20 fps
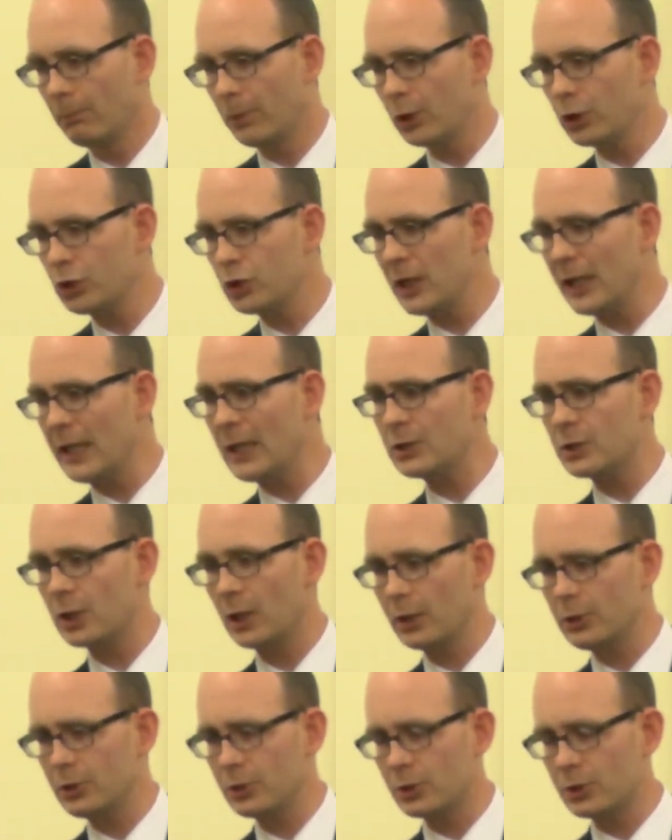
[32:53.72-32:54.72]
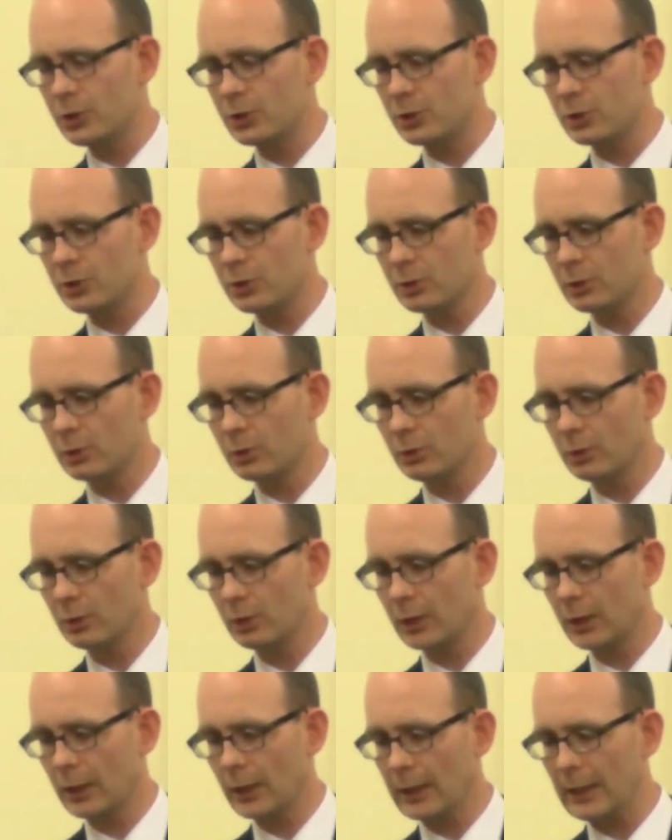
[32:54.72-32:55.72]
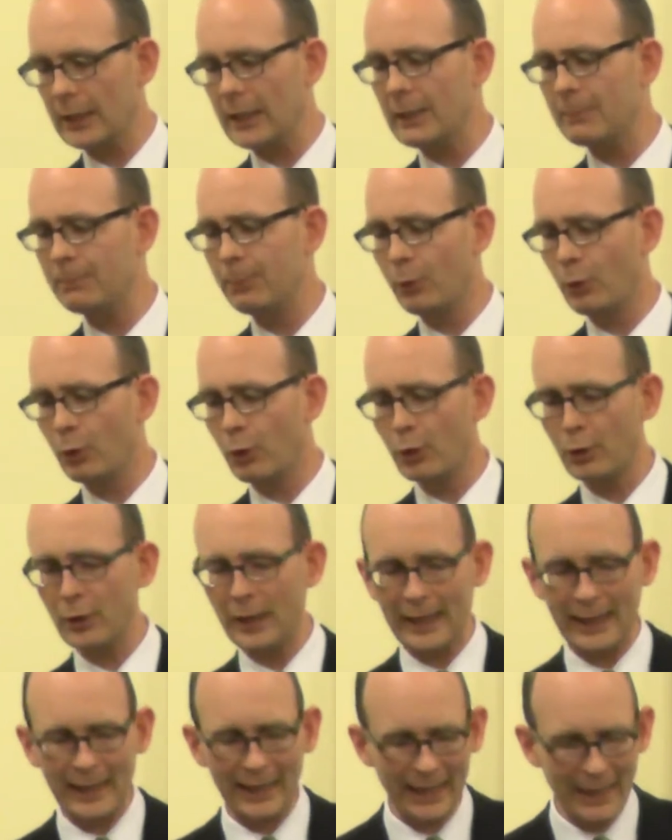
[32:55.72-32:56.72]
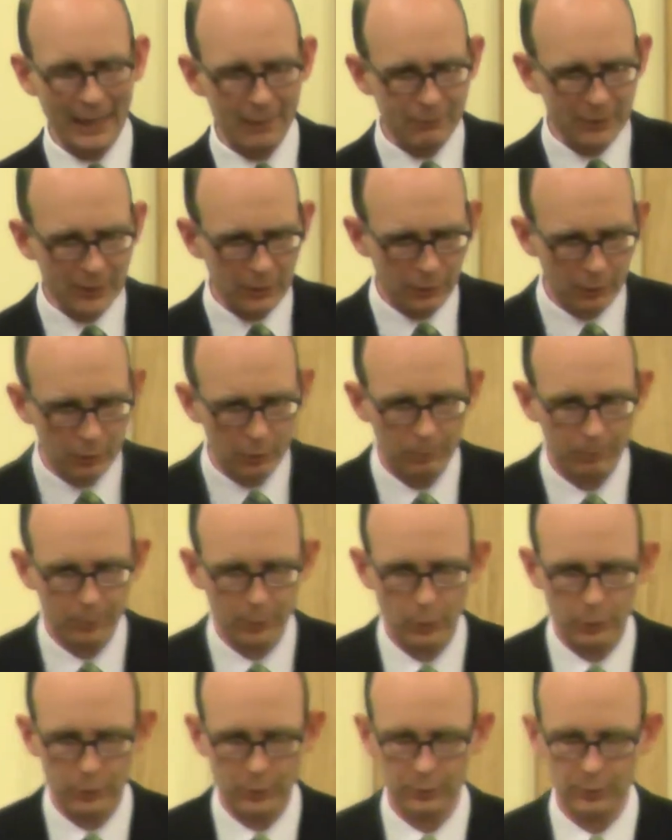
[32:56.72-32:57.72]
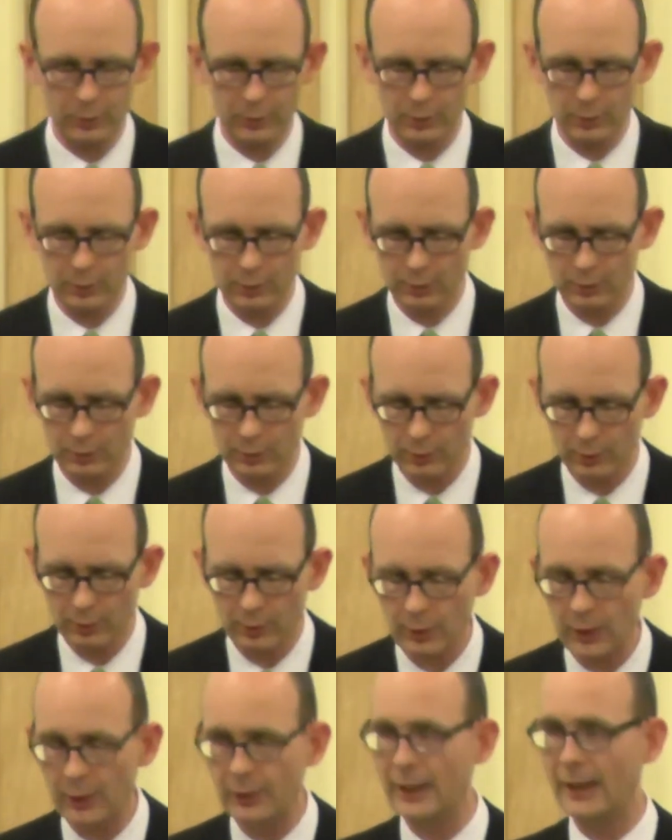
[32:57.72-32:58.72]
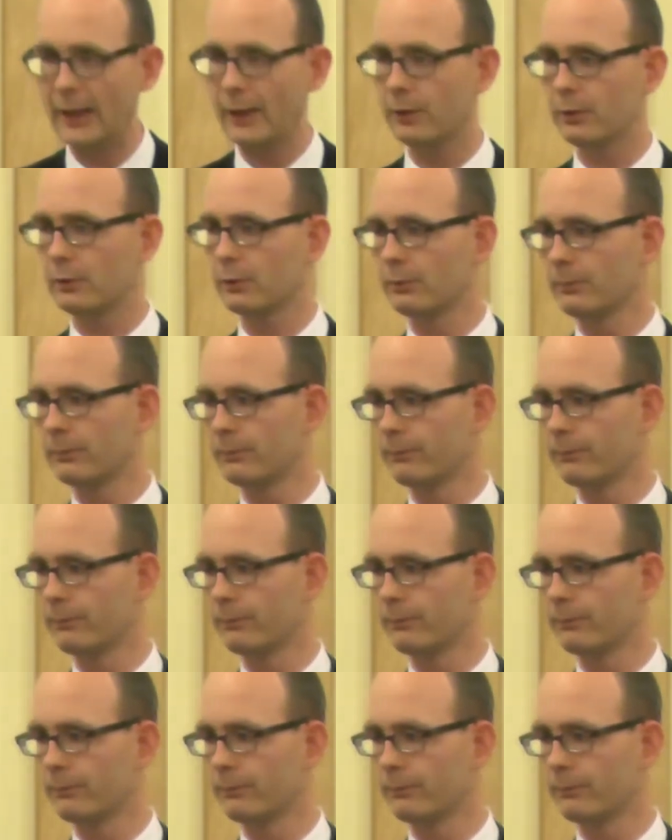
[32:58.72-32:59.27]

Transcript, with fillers: But Jesus, he bore a heavier burden than that.